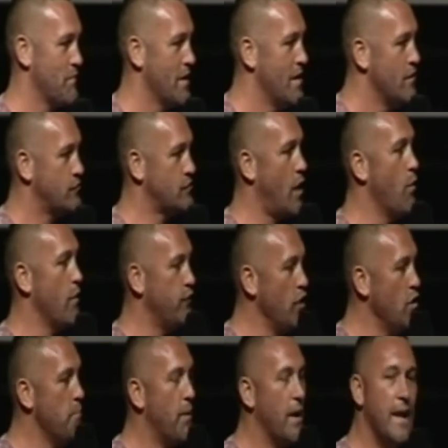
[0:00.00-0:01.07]
So if you
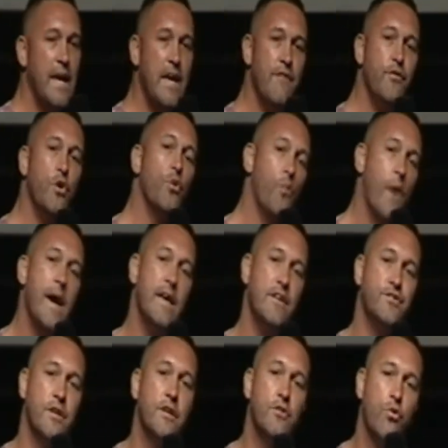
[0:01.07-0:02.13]
believe you're raised
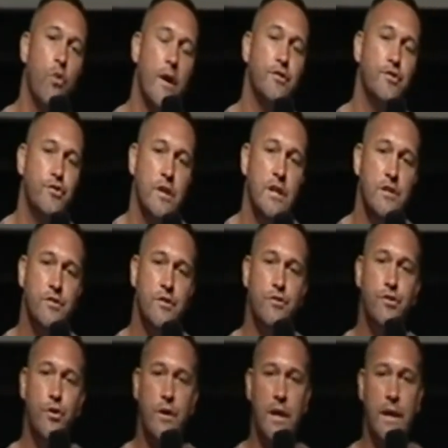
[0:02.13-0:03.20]
in Christ Jesus,
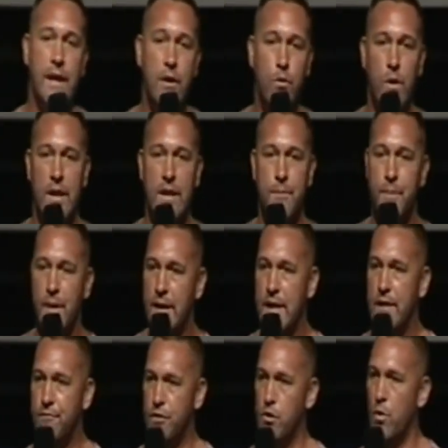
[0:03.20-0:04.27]
you can equally
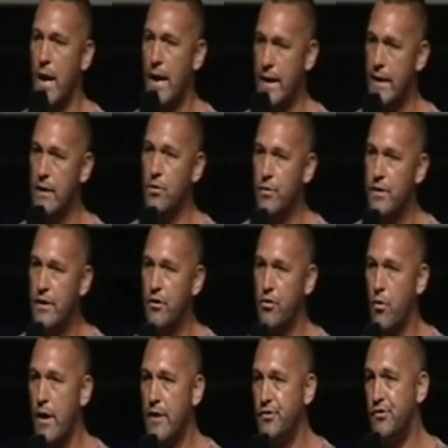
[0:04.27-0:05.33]
believe you are healed in
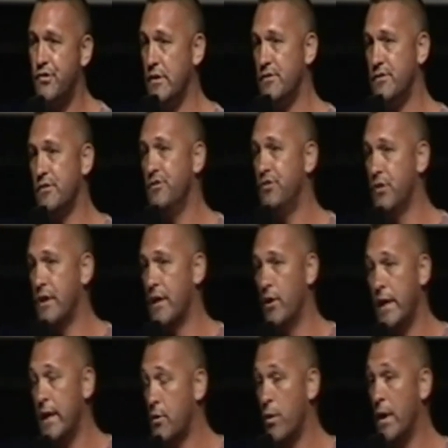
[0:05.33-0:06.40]
Christ Jesus. You can
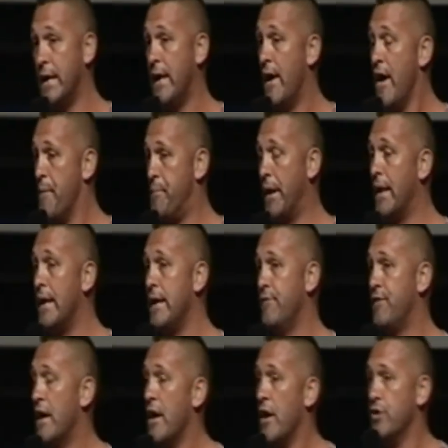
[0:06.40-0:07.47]
equally believe
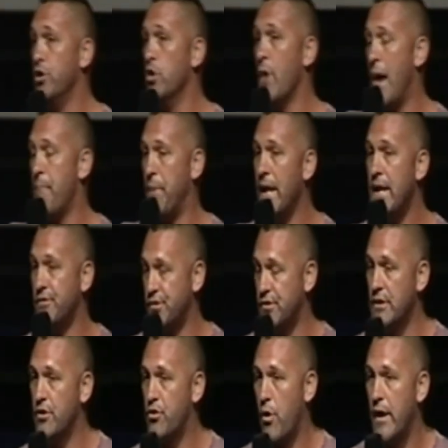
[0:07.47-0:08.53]
you are blessed
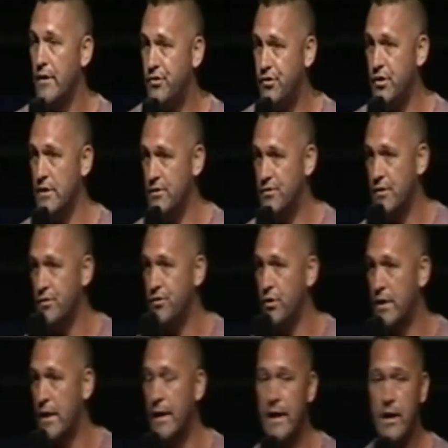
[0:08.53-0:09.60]
in Christ Jesus. You
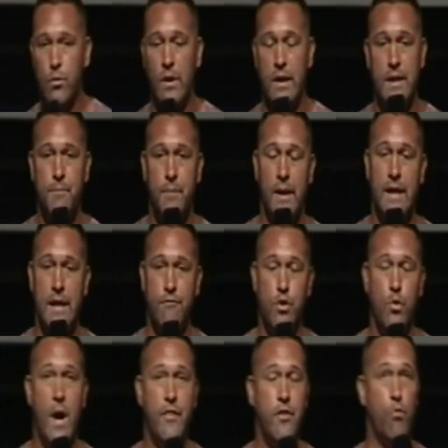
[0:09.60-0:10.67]
can equally believe you
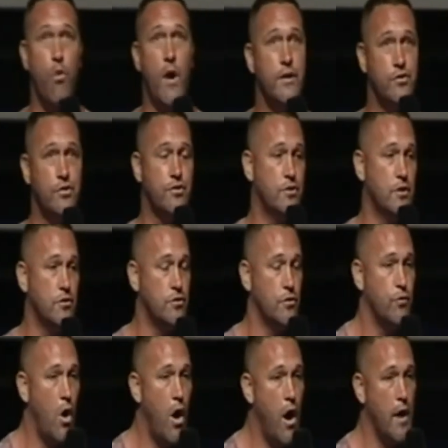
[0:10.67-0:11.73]
are the righteousness of
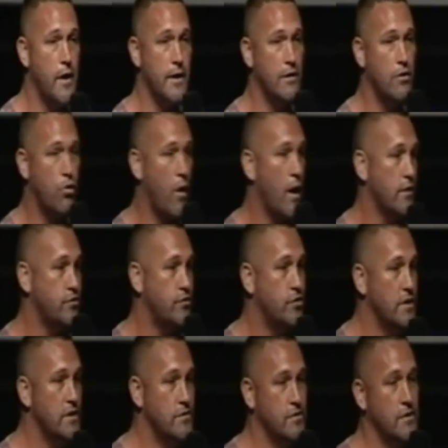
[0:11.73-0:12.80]
God in Christ
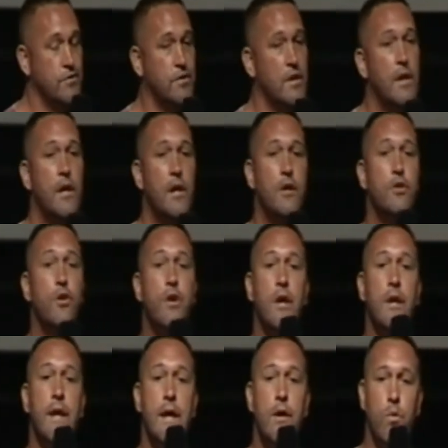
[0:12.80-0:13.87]
Jesus. You
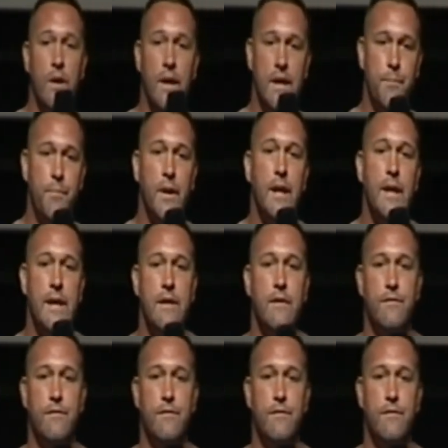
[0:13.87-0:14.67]
can equally believe